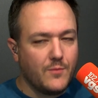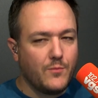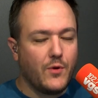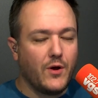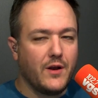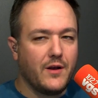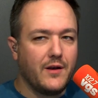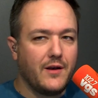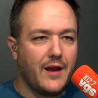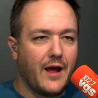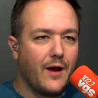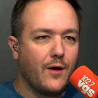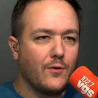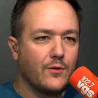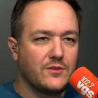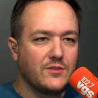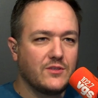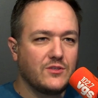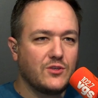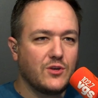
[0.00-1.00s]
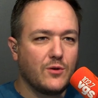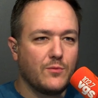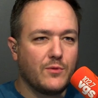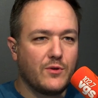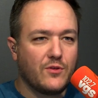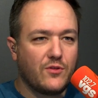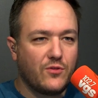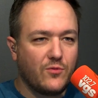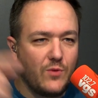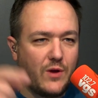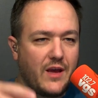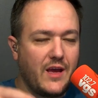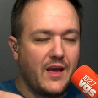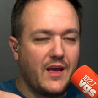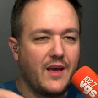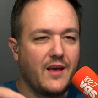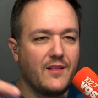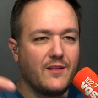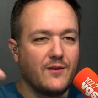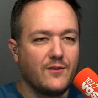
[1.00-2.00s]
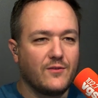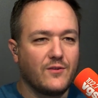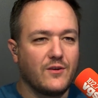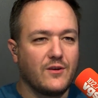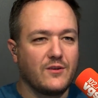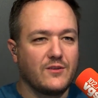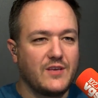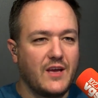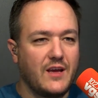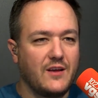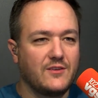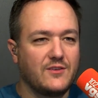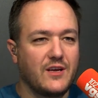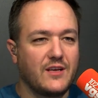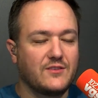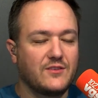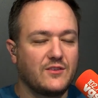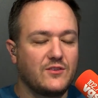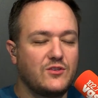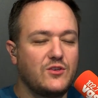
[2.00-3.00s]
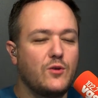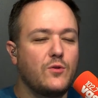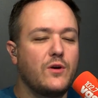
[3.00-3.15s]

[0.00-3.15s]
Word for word: but now is a Terminal Three, and they're going to change that to the two.